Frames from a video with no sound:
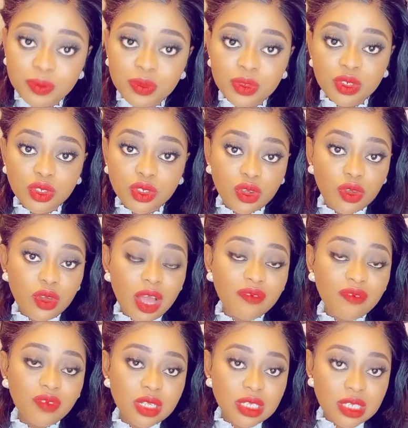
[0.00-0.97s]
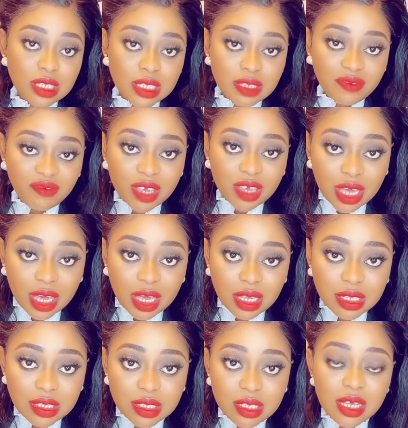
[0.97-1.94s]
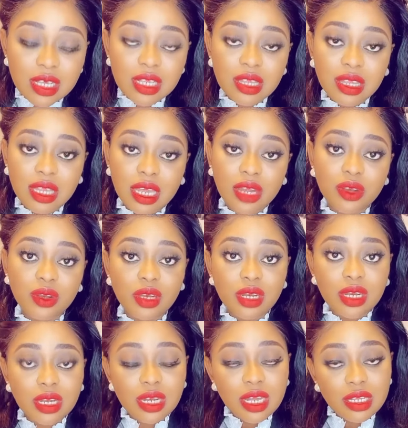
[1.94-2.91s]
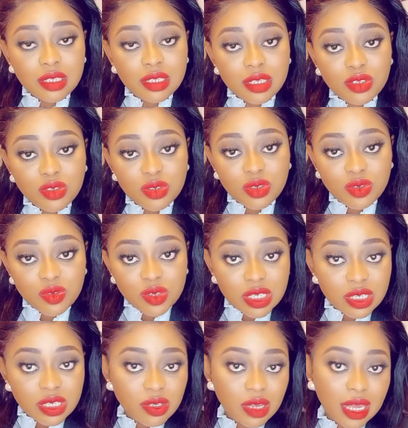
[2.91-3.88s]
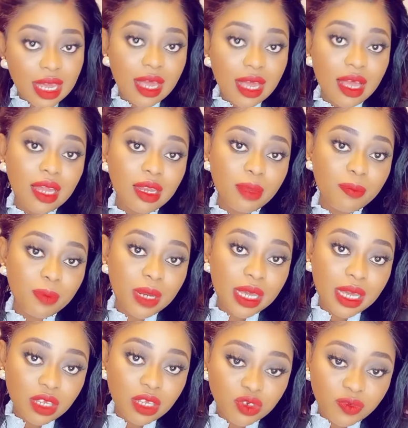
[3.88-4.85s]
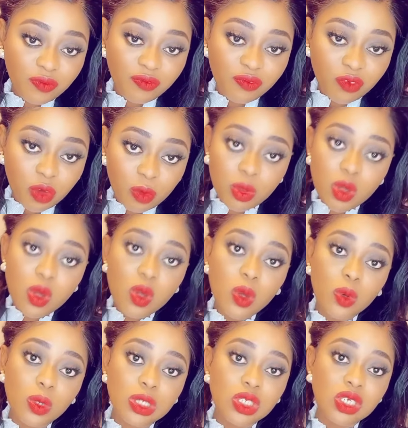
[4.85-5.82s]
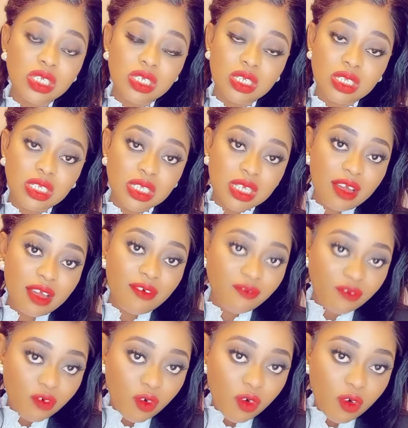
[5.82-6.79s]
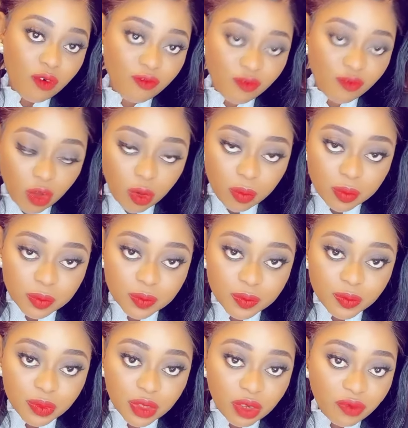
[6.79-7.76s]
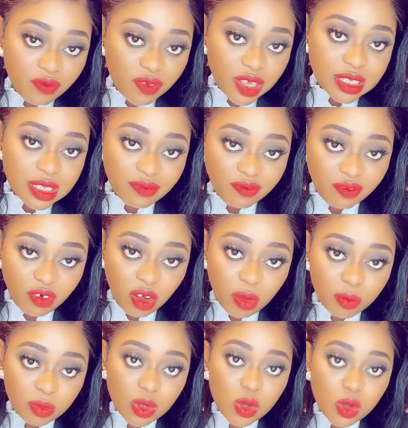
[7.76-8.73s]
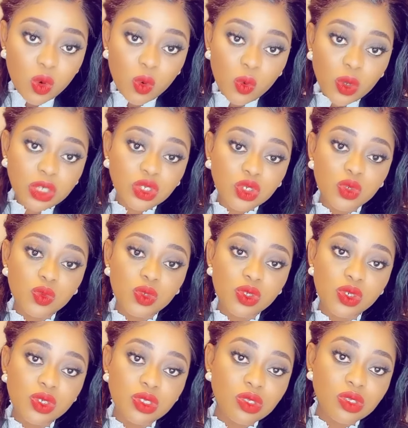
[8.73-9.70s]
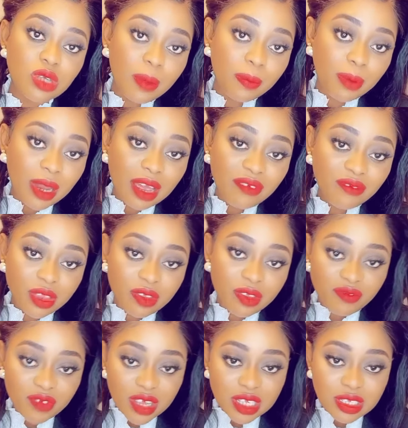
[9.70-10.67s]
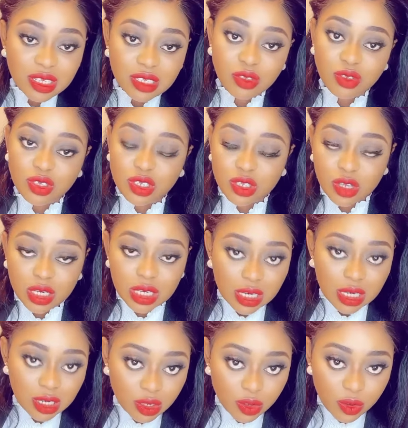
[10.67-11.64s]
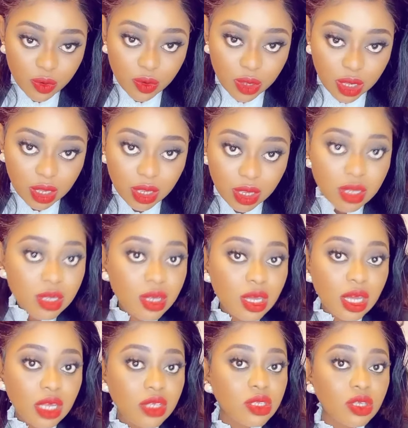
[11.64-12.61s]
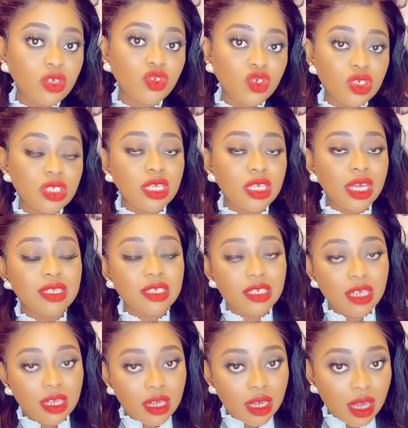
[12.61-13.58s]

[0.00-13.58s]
so you have your certificates, then the next thing to do is to get an application form, which is a Tier 4 form, visa form, which you will use to apply for the visa to study in the UK. It's not just getting an